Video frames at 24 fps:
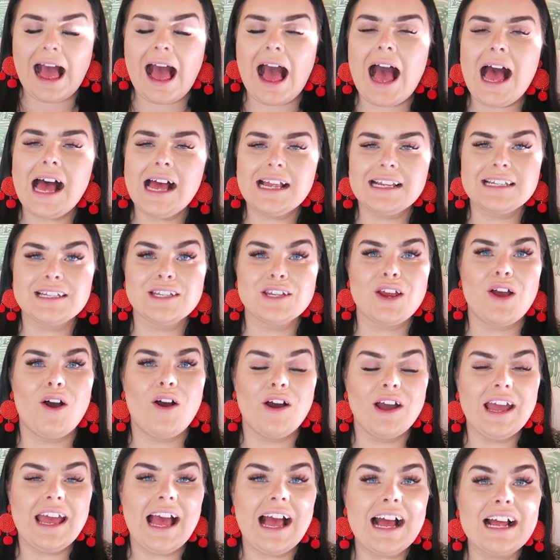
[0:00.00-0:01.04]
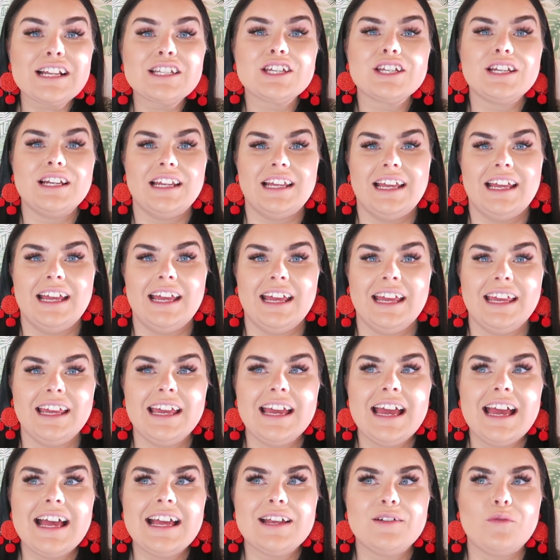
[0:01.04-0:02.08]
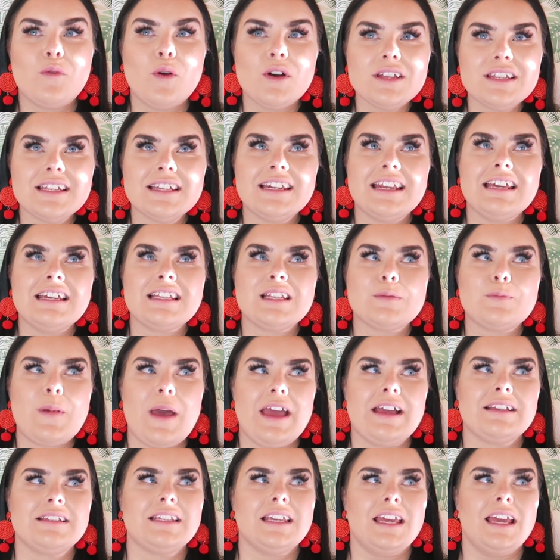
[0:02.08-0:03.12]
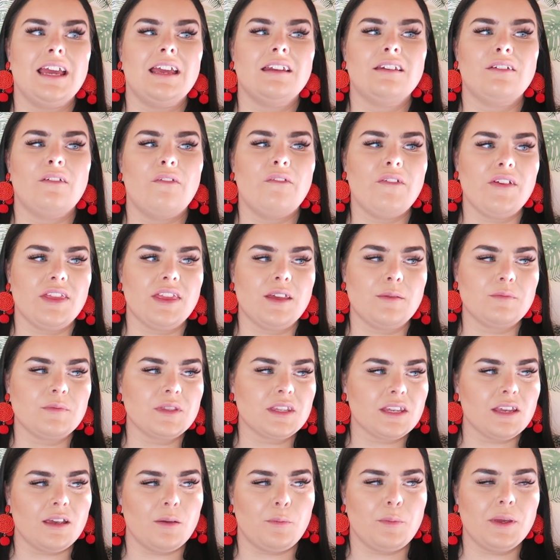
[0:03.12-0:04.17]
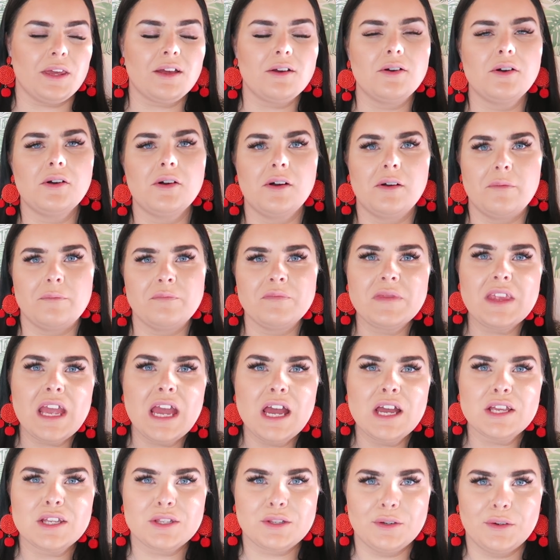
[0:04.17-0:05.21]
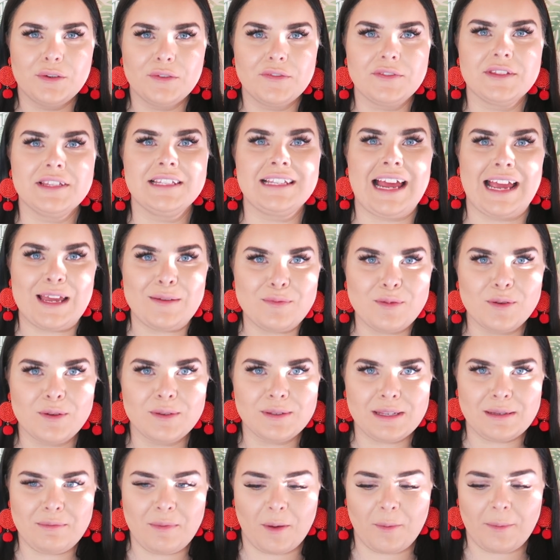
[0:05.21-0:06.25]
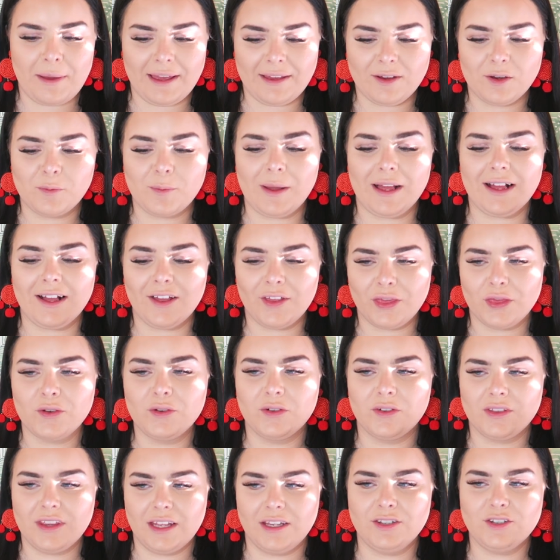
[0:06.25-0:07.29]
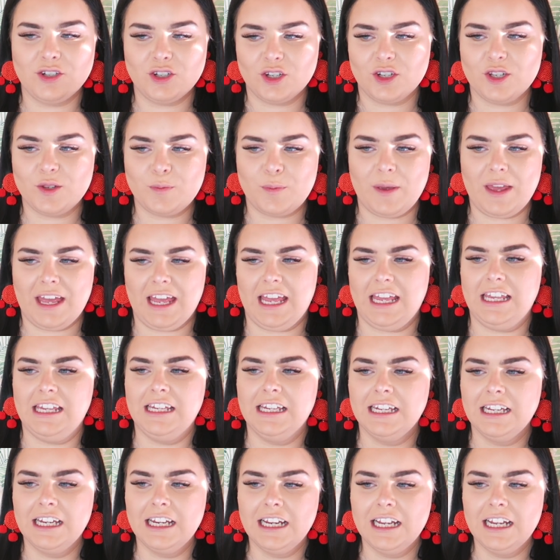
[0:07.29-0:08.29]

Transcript: And I actually wasn't expecting for them to become sort of staples in my makeup bag. I thought they'd just be